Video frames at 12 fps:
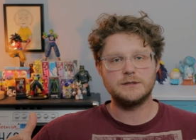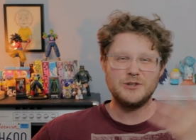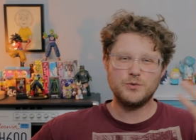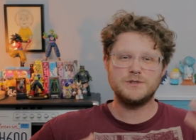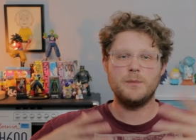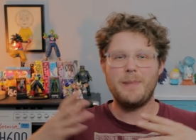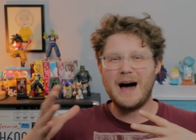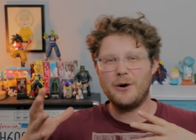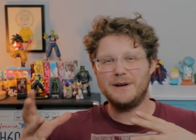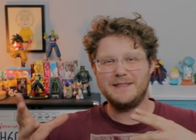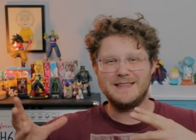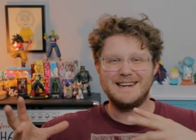This was
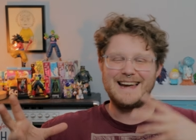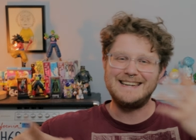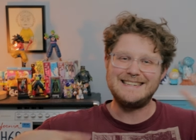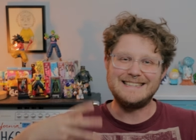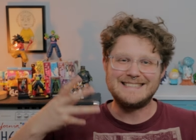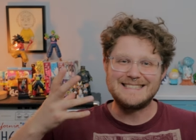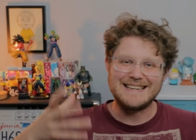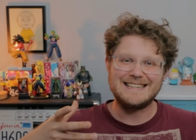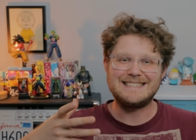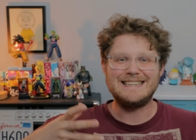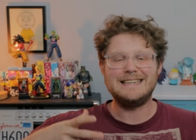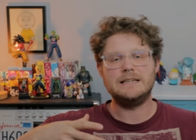about in the
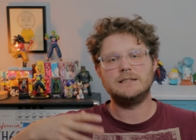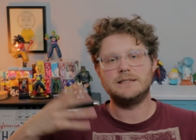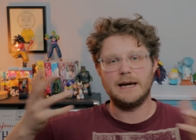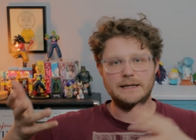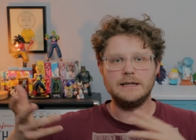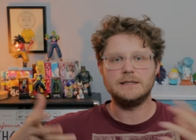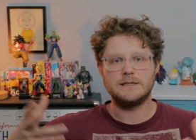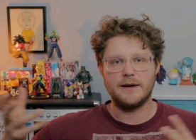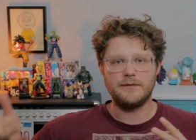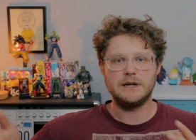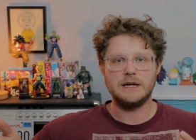1960s, 1970s.